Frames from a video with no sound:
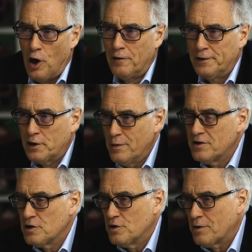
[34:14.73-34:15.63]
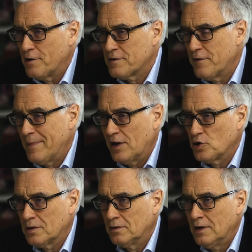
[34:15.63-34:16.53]
of liquidity
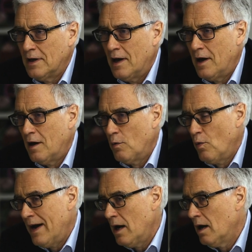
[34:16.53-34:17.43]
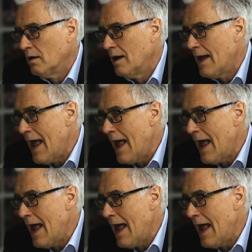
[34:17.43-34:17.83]
transformation uh, where